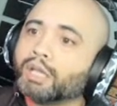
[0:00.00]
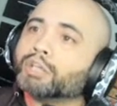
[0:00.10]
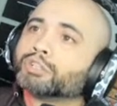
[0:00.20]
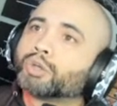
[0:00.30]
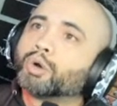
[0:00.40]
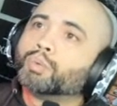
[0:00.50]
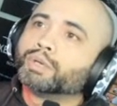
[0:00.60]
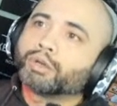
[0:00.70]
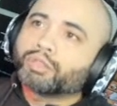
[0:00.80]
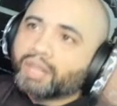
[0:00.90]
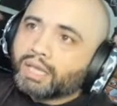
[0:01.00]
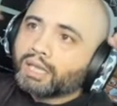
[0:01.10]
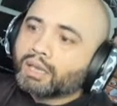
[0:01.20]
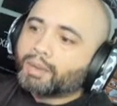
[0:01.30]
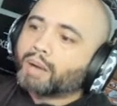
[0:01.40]
So when you're
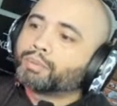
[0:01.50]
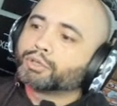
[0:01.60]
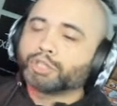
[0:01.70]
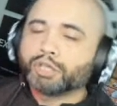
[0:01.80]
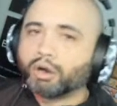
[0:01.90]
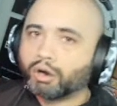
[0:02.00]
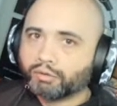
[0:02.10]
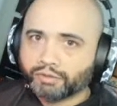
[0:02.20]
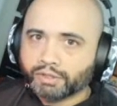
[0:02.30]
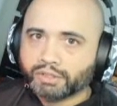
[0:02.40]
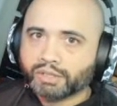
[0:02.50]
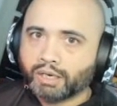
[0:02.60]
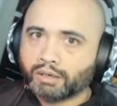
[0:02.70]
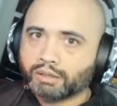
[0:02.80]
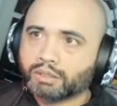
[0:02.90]
thinking about pushing hard for this
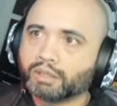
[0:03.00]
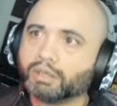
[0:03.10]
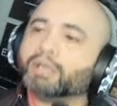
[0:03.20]
character,